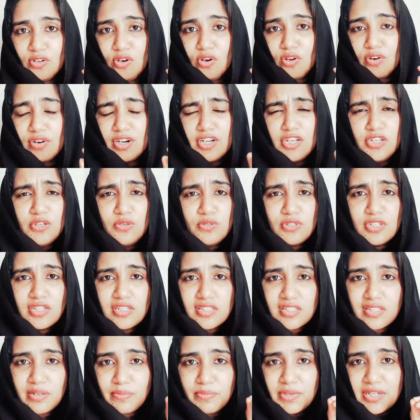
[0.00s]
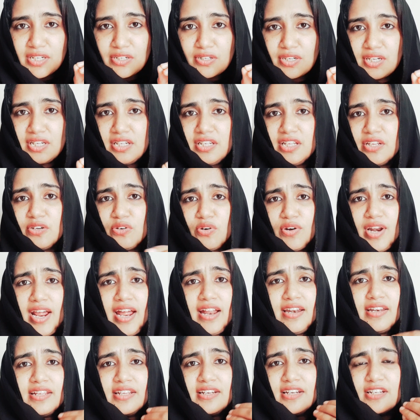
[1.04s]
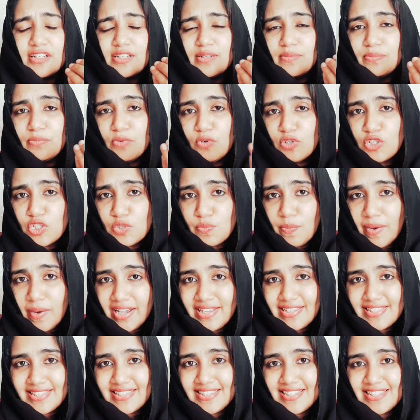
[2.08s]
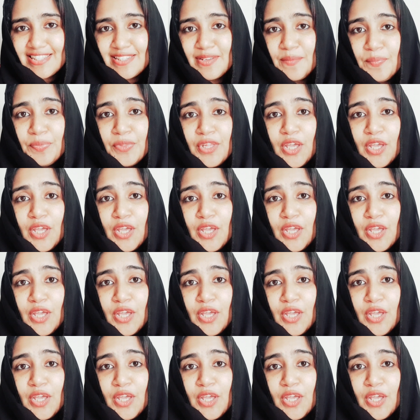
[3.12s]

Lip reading: or reducing some ingredient or adding little more spices.